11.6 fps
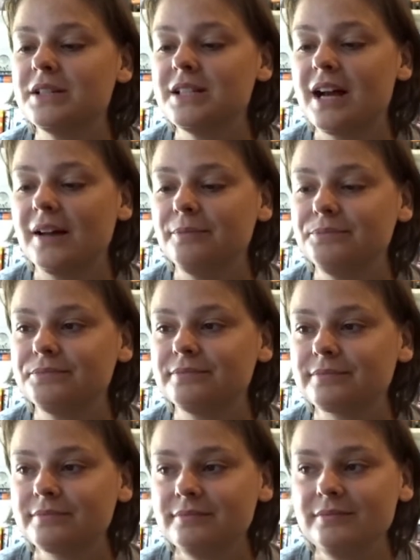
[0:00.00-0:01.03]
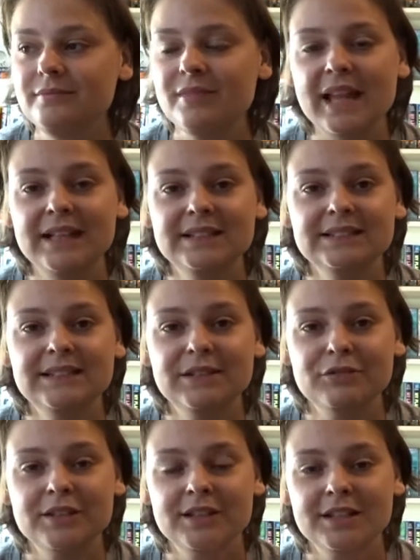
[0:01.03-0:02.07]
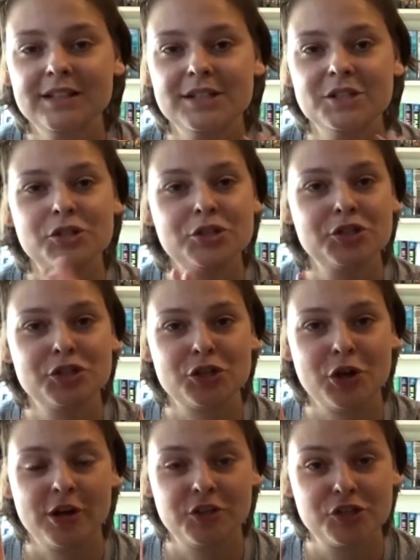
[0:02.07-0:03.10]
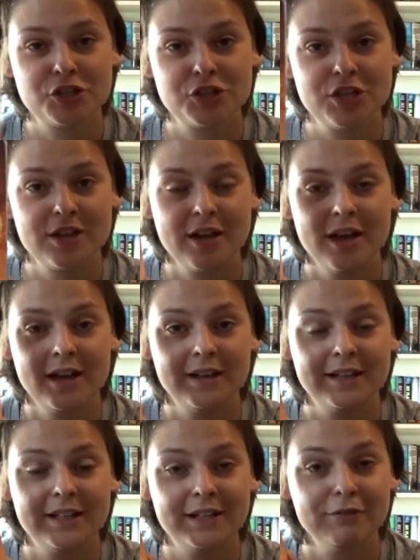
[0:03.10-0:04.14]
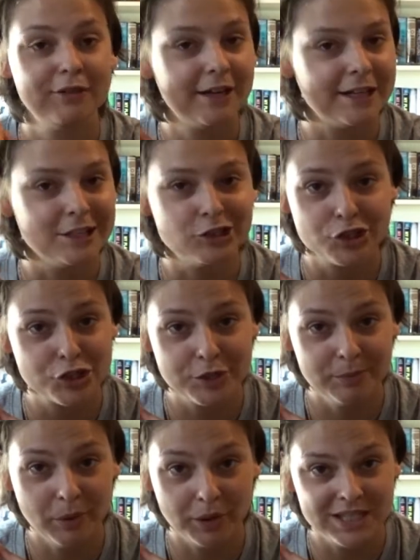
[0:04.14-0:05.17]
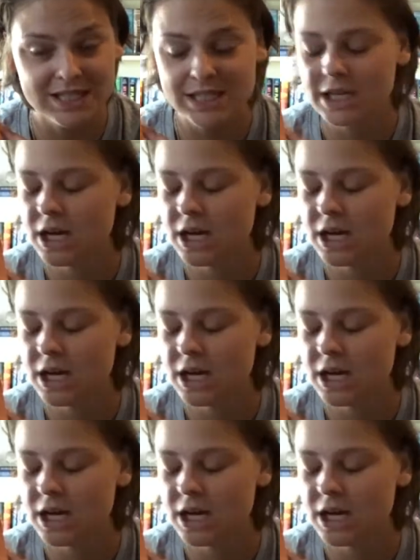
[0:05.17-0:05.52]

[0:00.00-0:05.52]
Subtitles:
yeah, it definitely starts at a very interesting point.